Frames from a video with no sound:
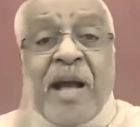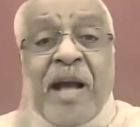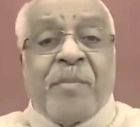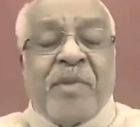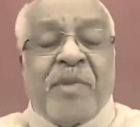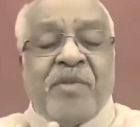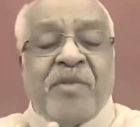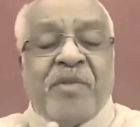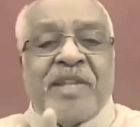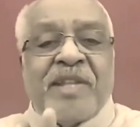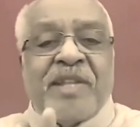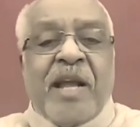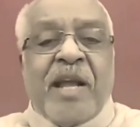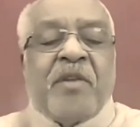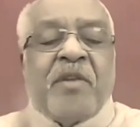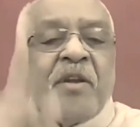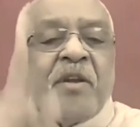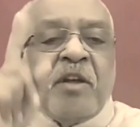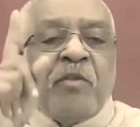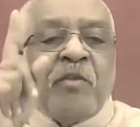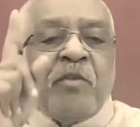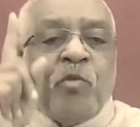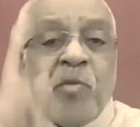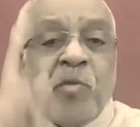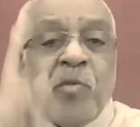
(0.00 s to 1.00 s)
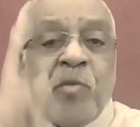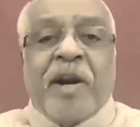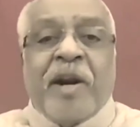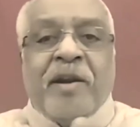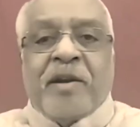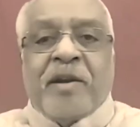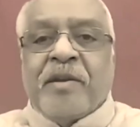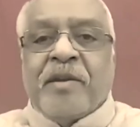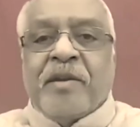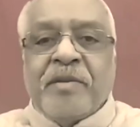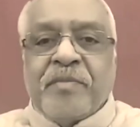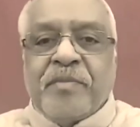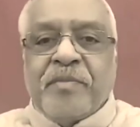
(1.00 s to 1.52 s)
what happened with that
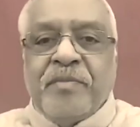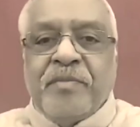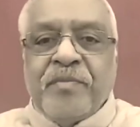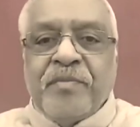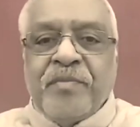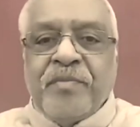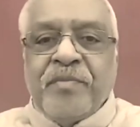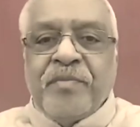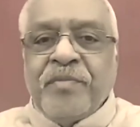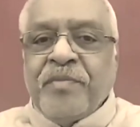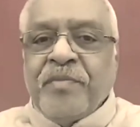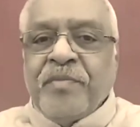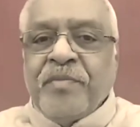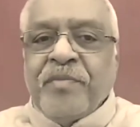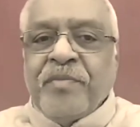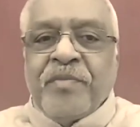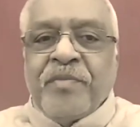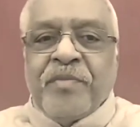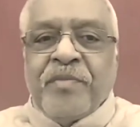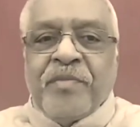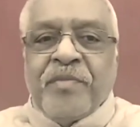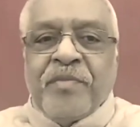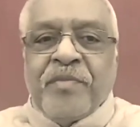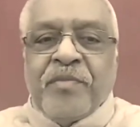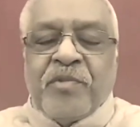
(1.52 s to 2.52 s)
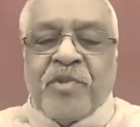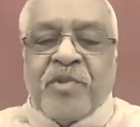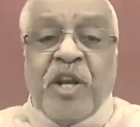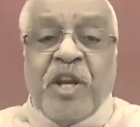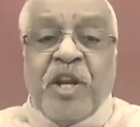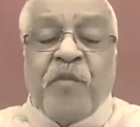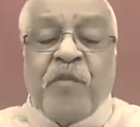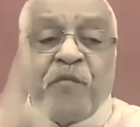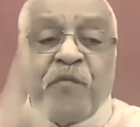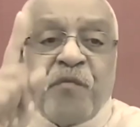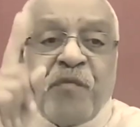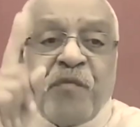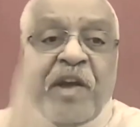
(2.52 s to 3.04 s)
woman.
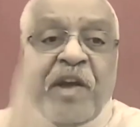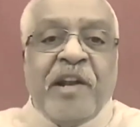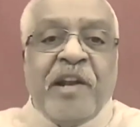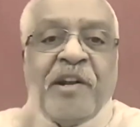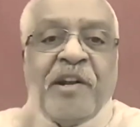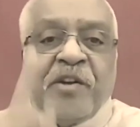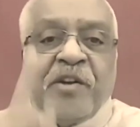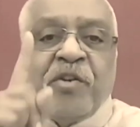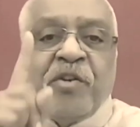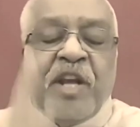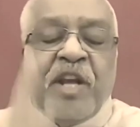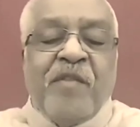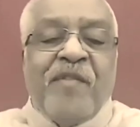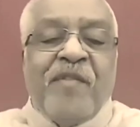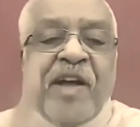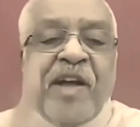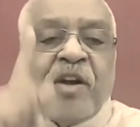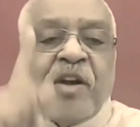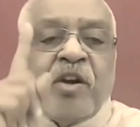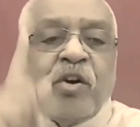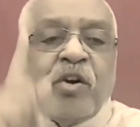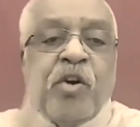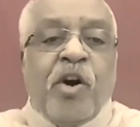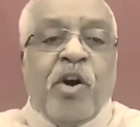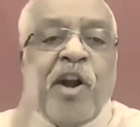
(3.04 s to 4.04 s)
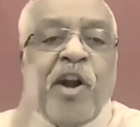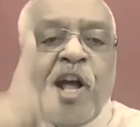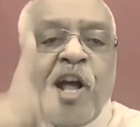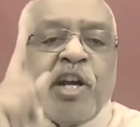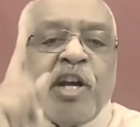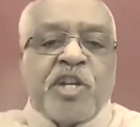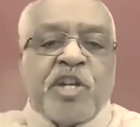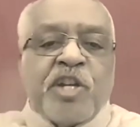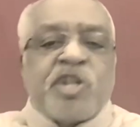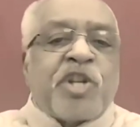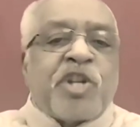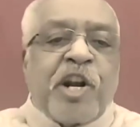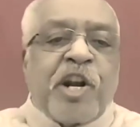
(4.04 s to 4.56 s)
She failed to give a good
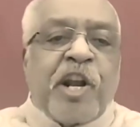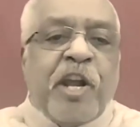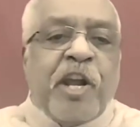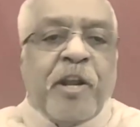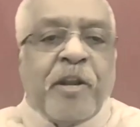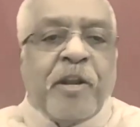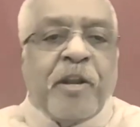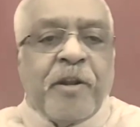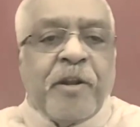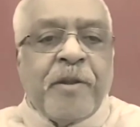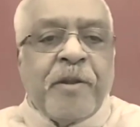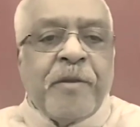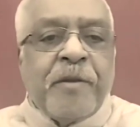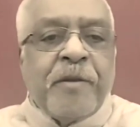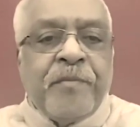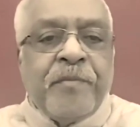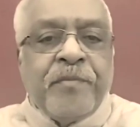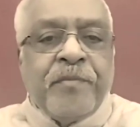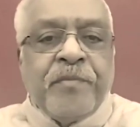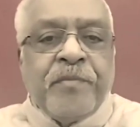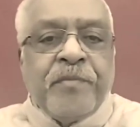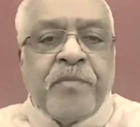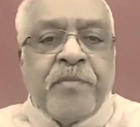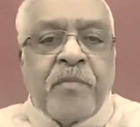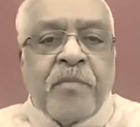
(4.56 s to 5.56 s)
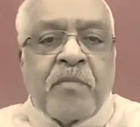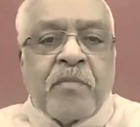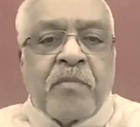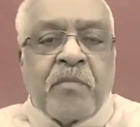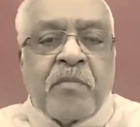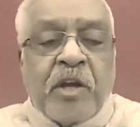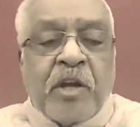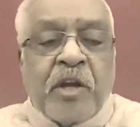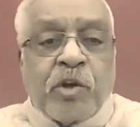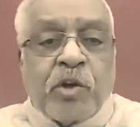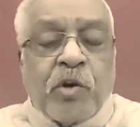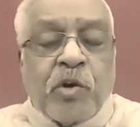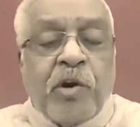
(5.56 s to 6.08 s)
history.
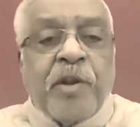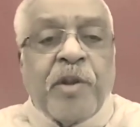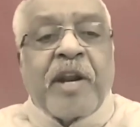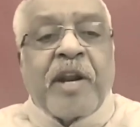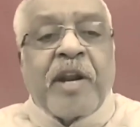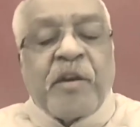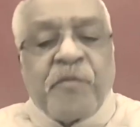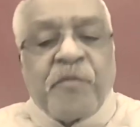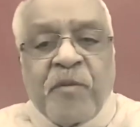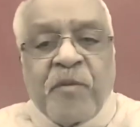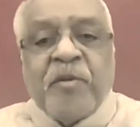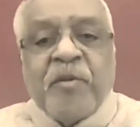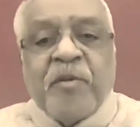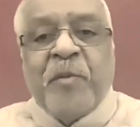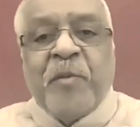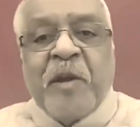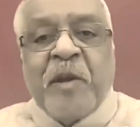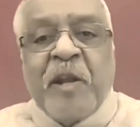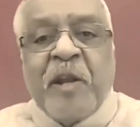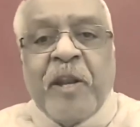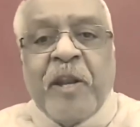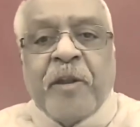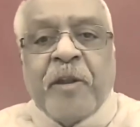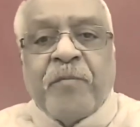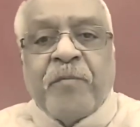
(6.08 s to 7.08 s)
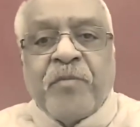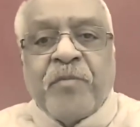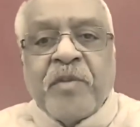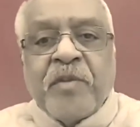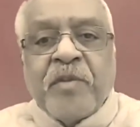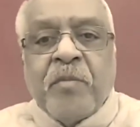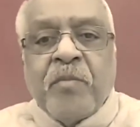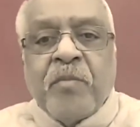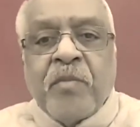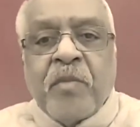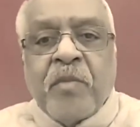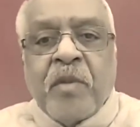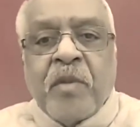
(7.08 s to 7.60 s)
I told you right from the beginning
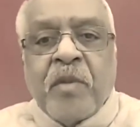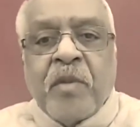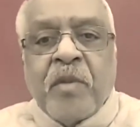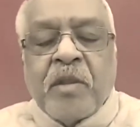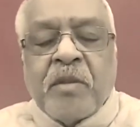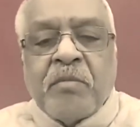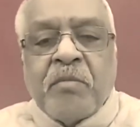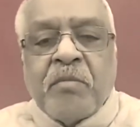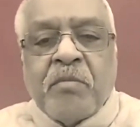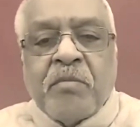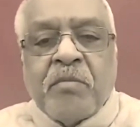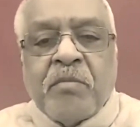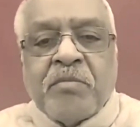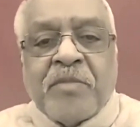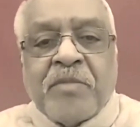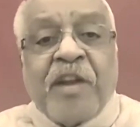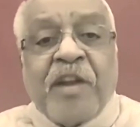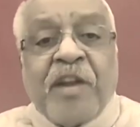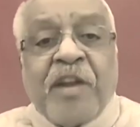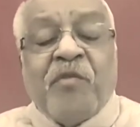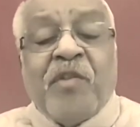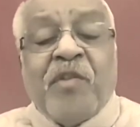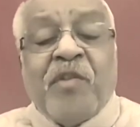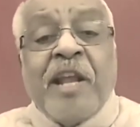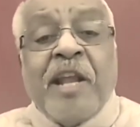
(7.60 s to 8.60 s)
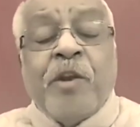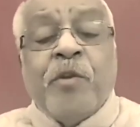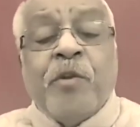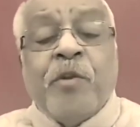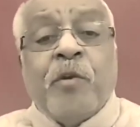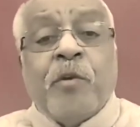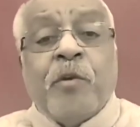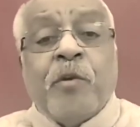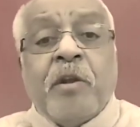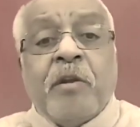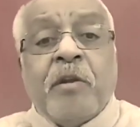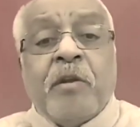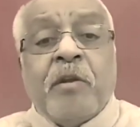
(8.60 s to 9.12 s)
that
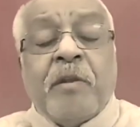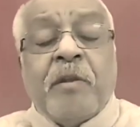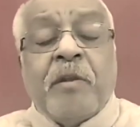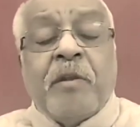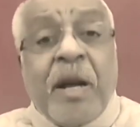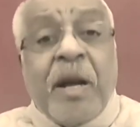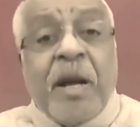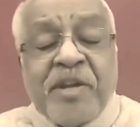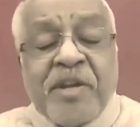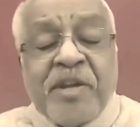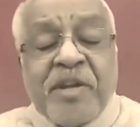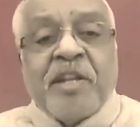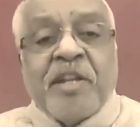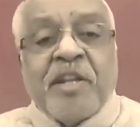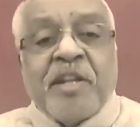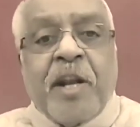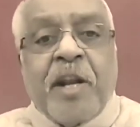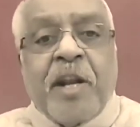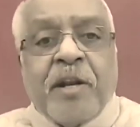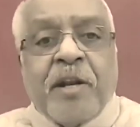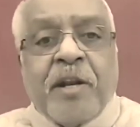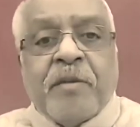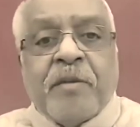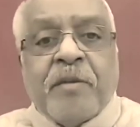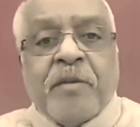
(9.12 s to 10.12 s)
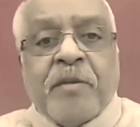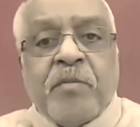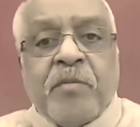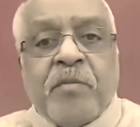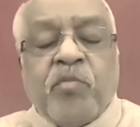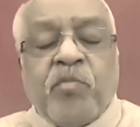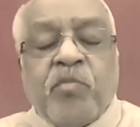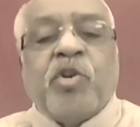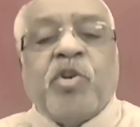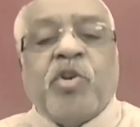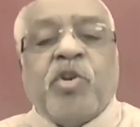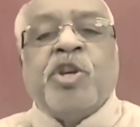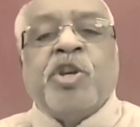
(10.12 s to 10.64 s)
Velanur Ramachandran,
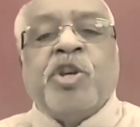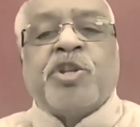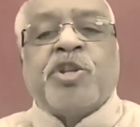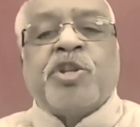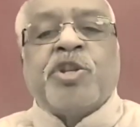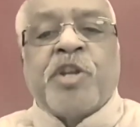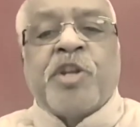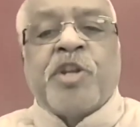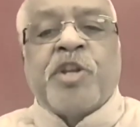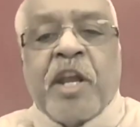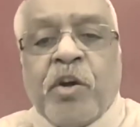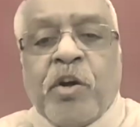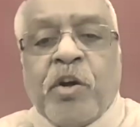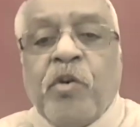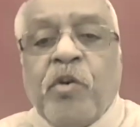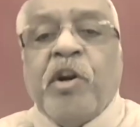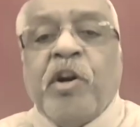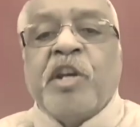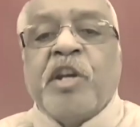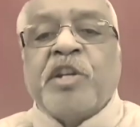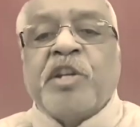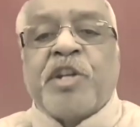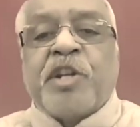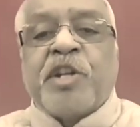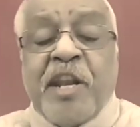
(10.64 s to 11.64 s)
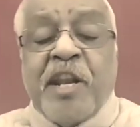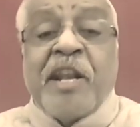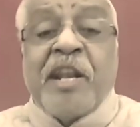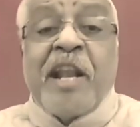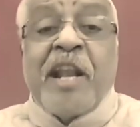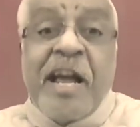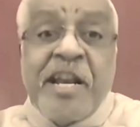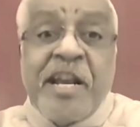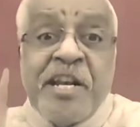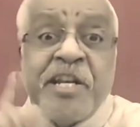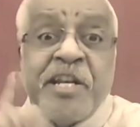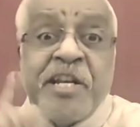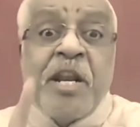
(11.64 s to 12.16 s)
history, good history,
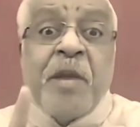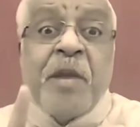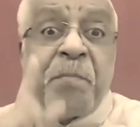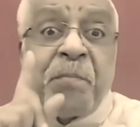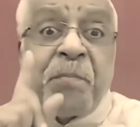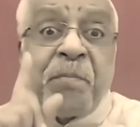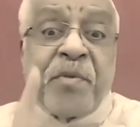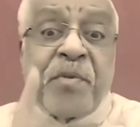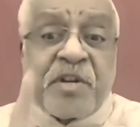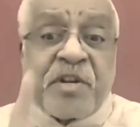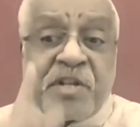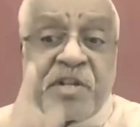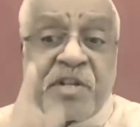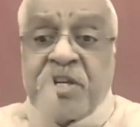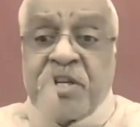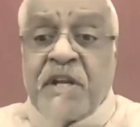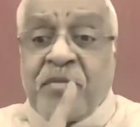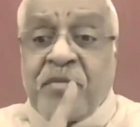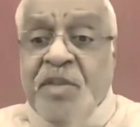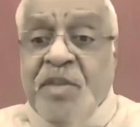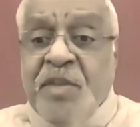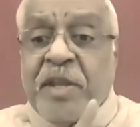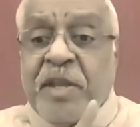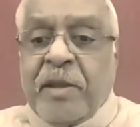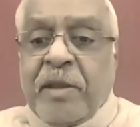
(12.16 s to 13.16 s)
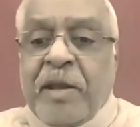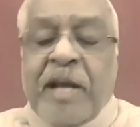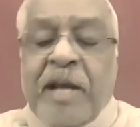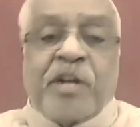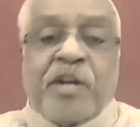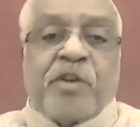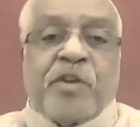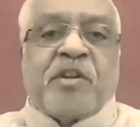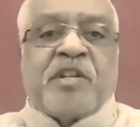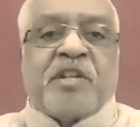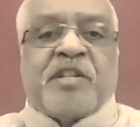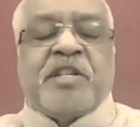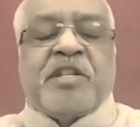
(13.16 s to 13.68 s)
90% of the
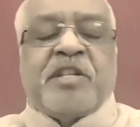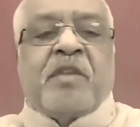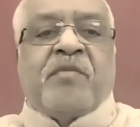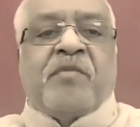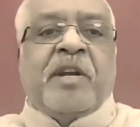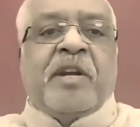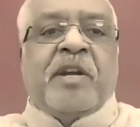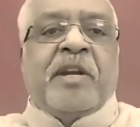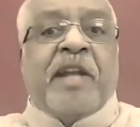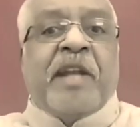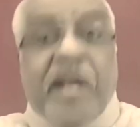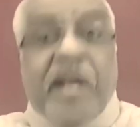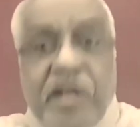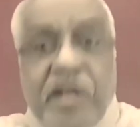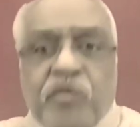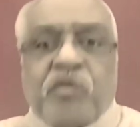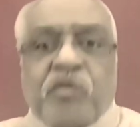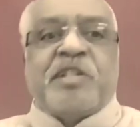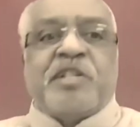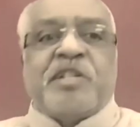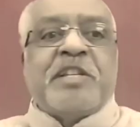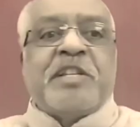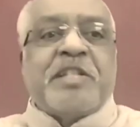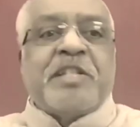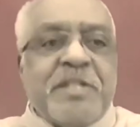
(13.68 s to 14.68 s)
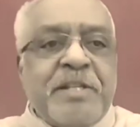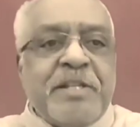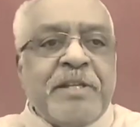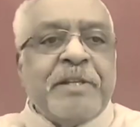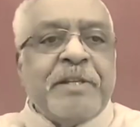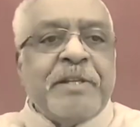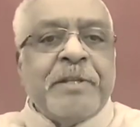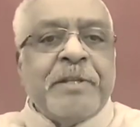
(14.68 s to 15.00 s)
accuracy of the diagnosis